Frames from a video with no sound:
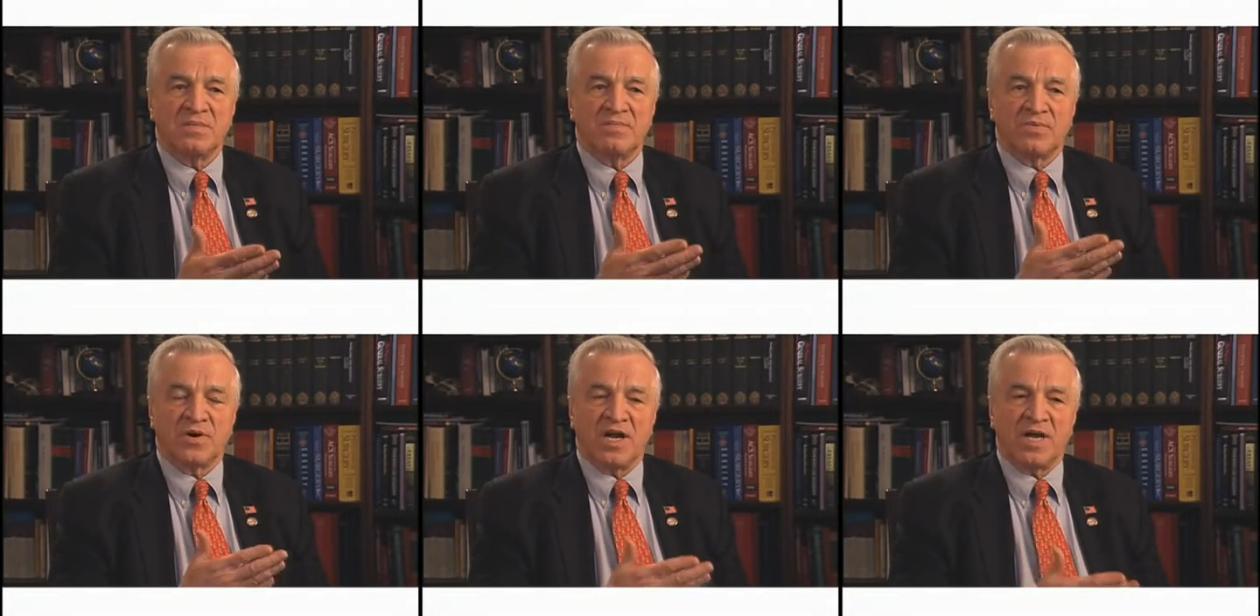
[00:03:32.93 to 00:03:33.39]

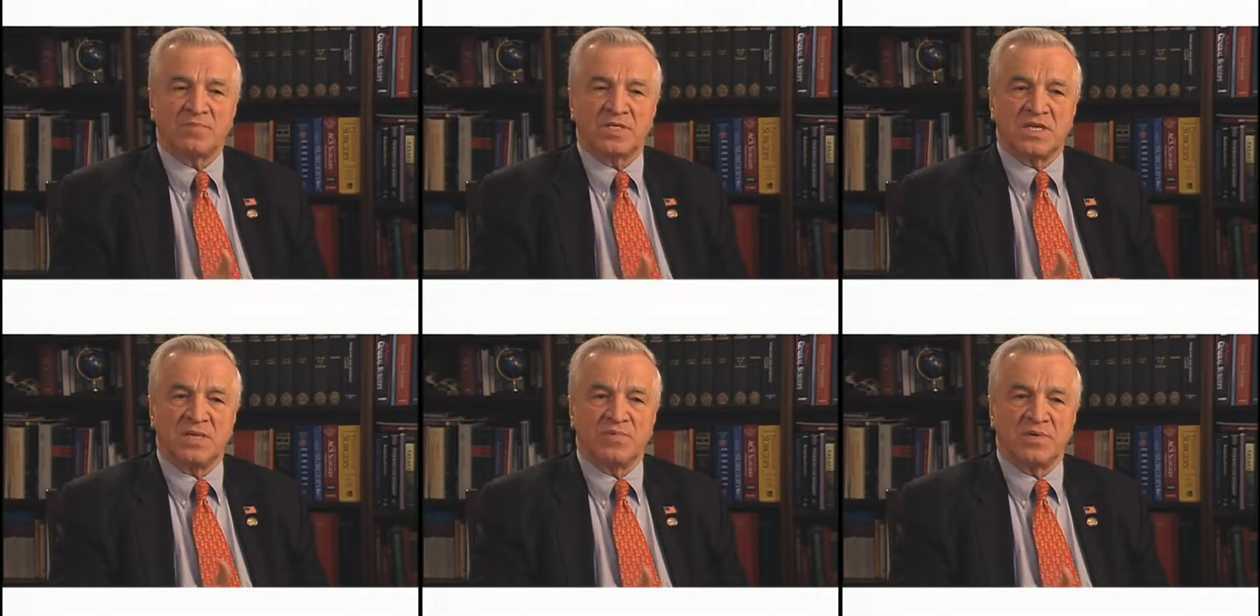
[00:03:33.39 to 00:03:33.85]
perhaps
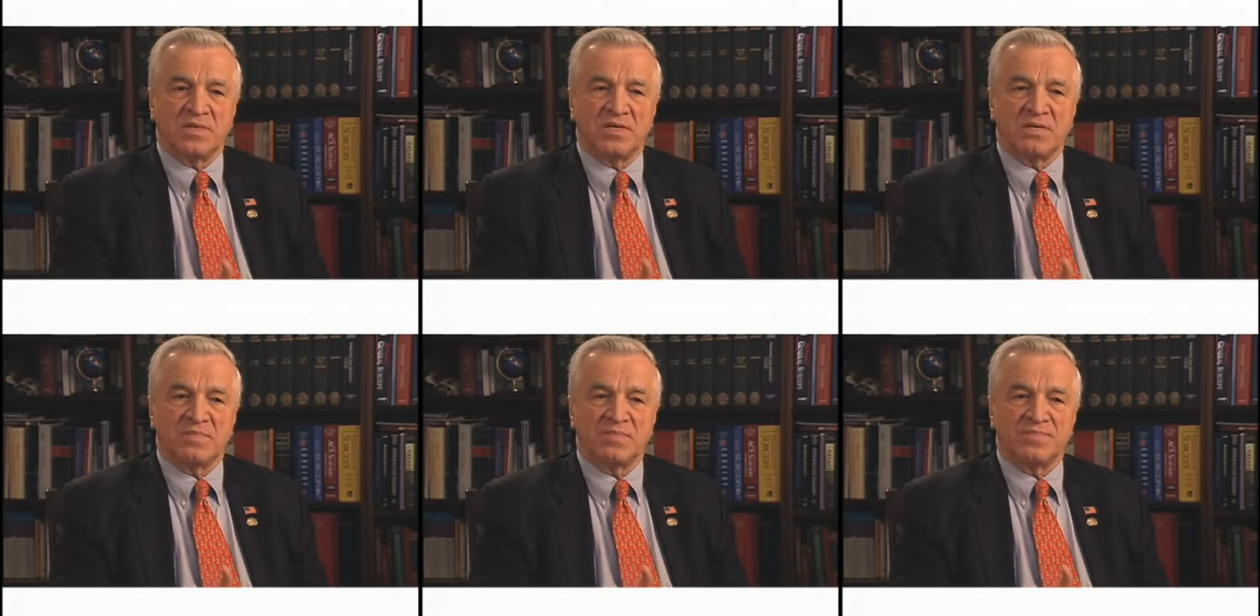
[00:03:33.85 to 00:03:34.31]
keeping
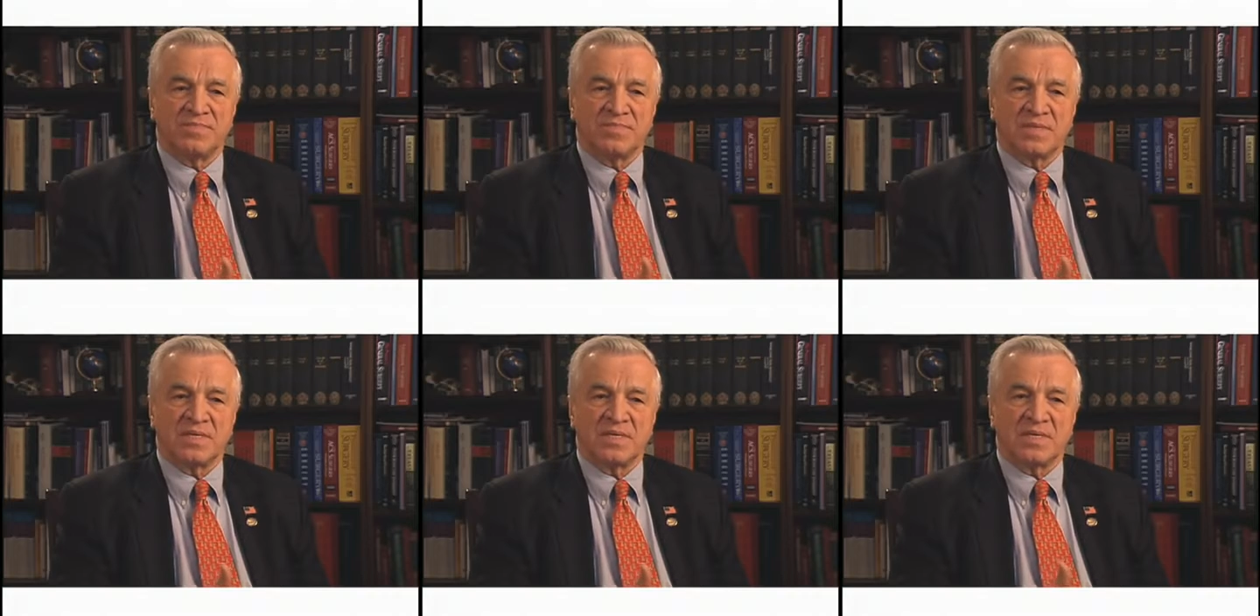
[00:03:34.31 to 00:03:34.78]
them
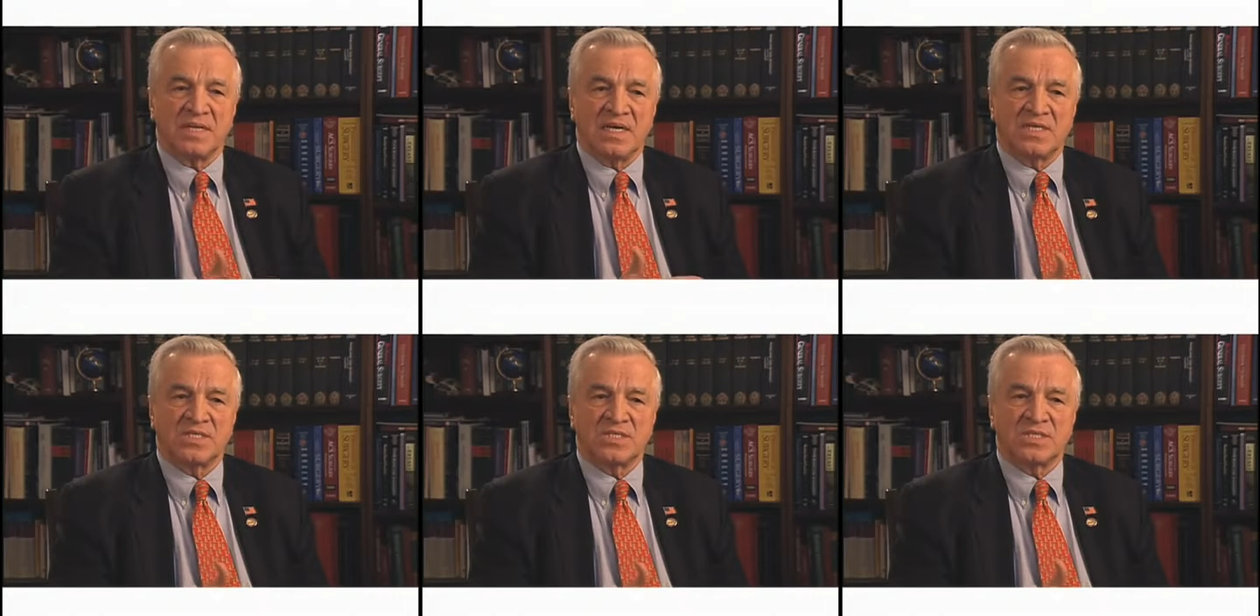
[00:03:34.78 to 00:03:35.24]

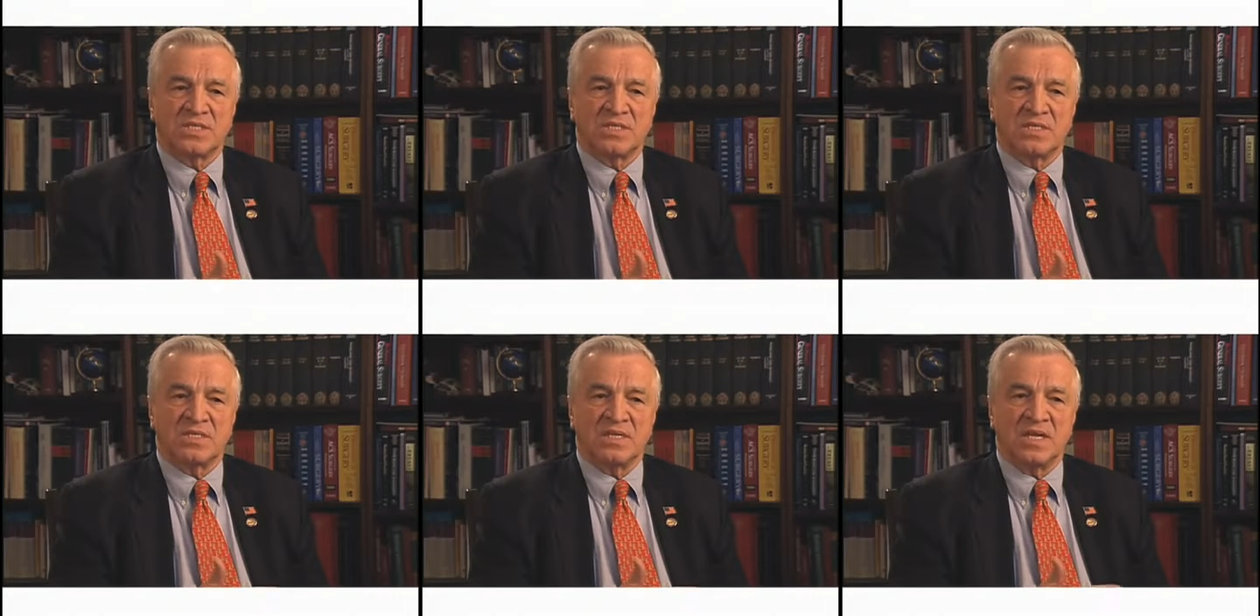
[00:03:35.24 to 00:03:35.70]
less
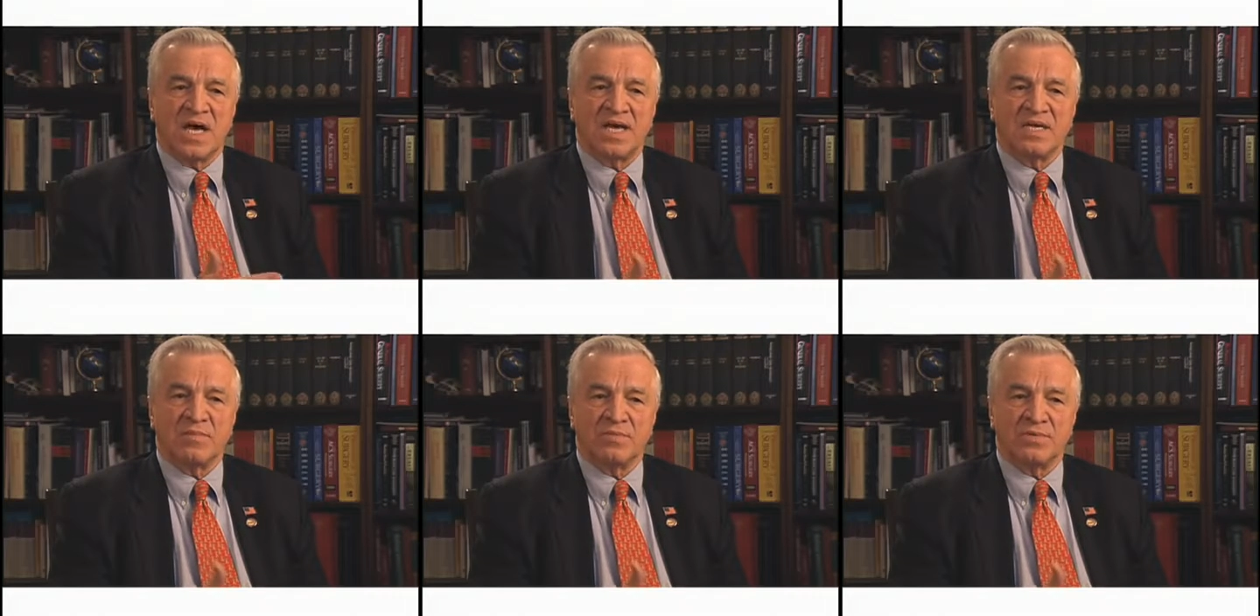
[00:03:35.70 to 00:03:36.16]

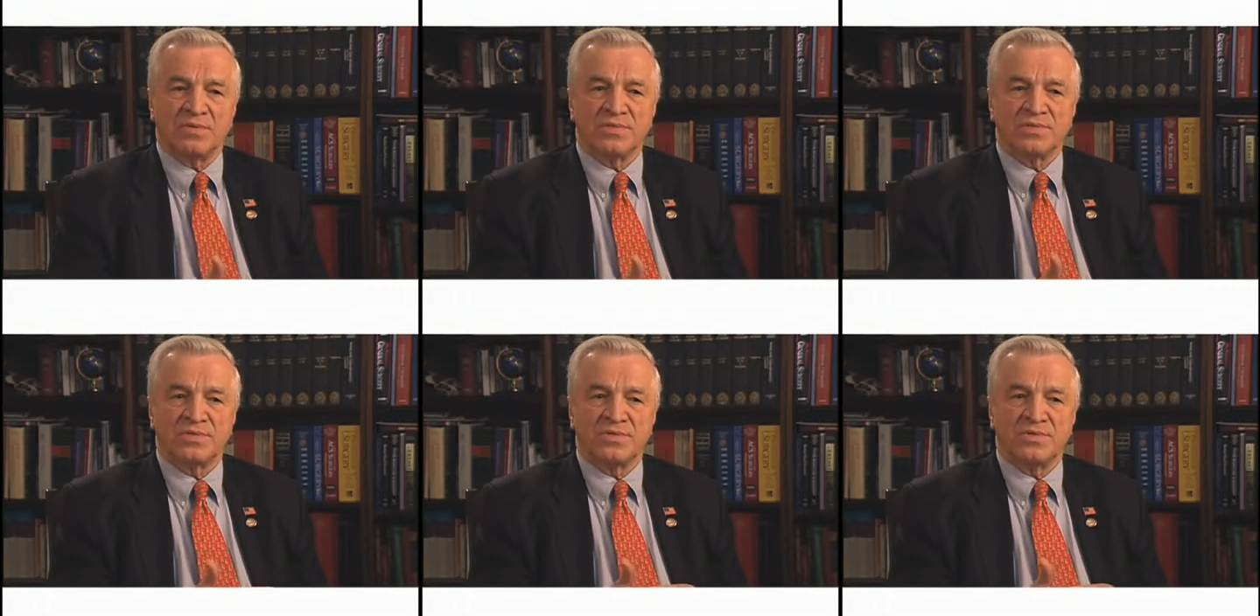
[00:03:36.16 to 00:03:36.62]

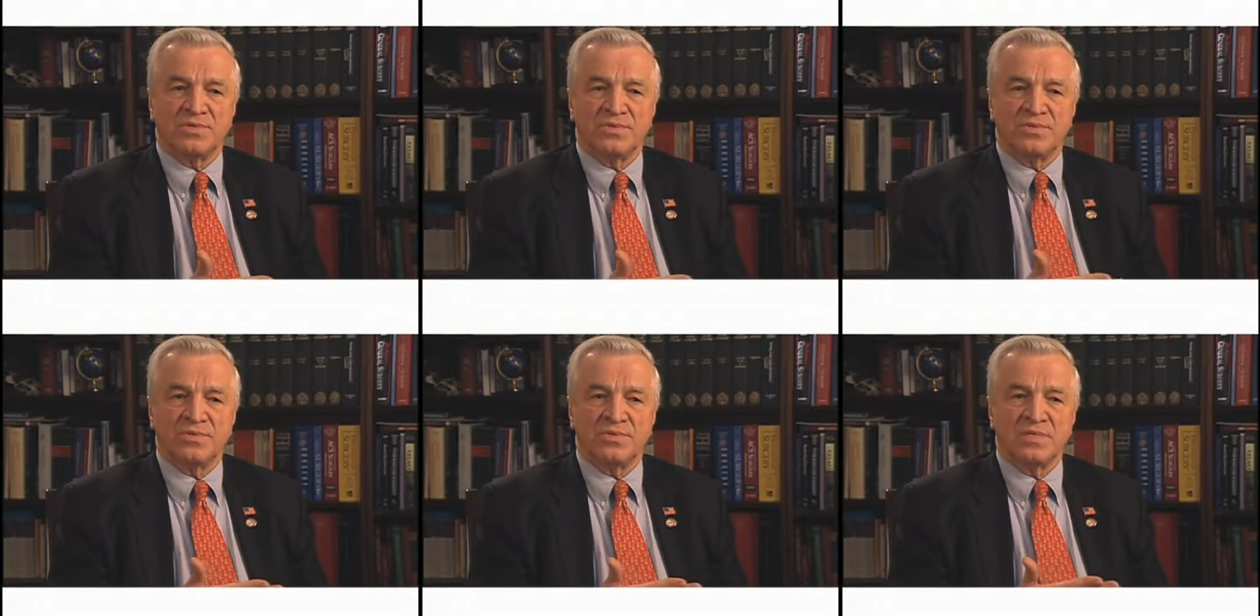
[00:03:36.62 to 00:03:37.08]
liable
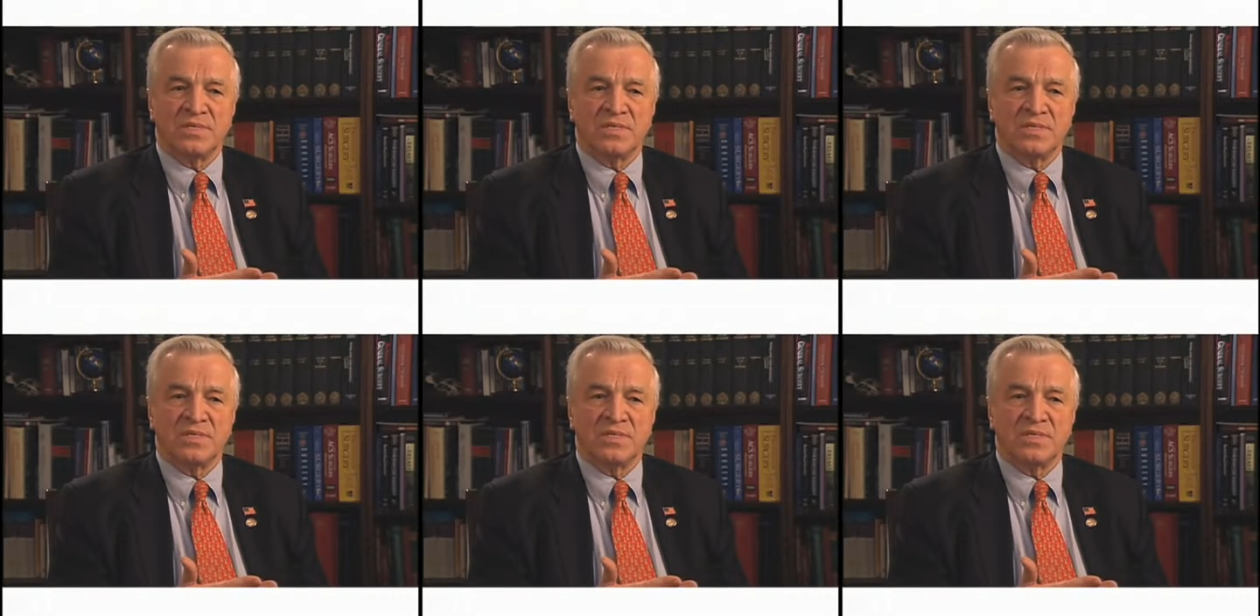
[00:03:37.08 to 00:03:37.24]
to